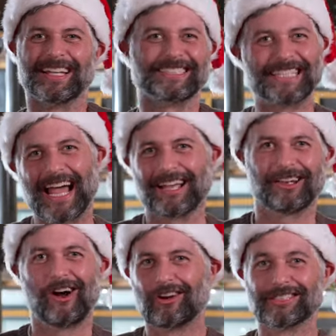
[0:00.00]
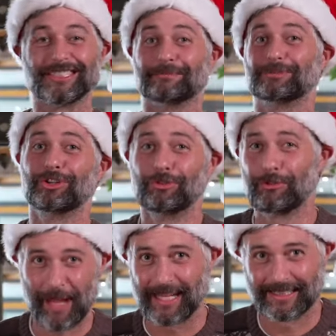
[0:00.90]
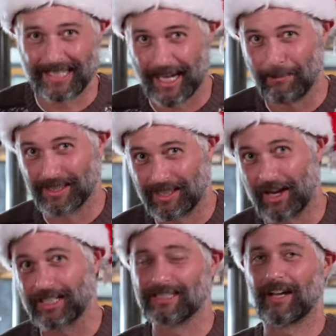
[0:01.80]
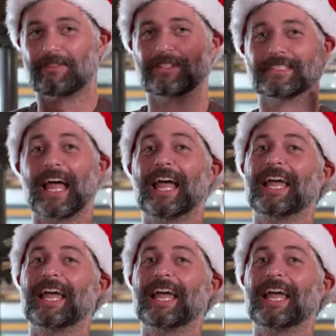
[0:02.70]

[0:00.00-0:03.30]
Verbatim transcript: a stack of cards, and some toothpaste type stocking stuffers.